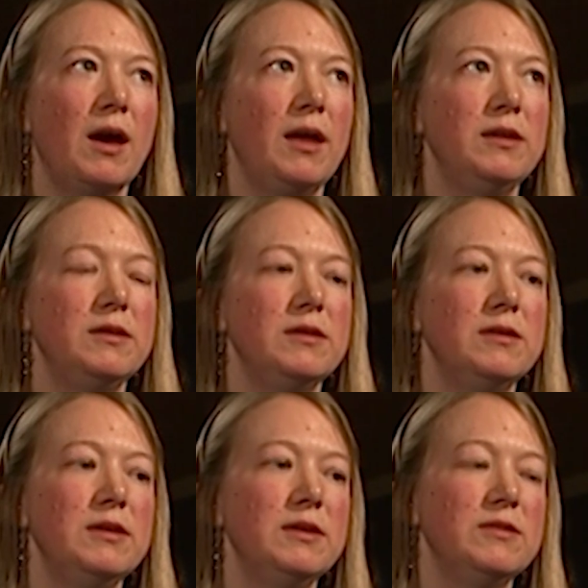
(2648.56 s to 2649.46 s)
And
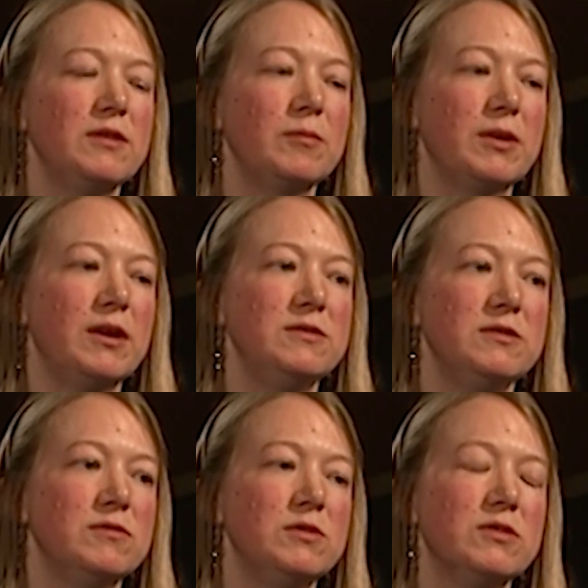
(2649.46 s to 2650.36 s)
in some
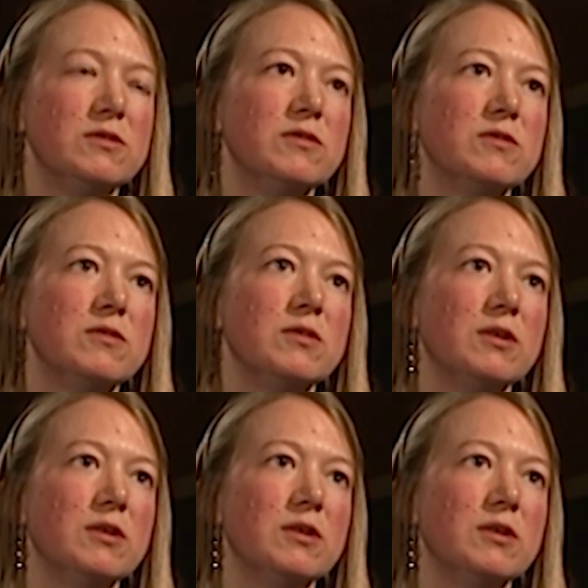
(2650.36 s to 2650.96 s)
cases, for instance,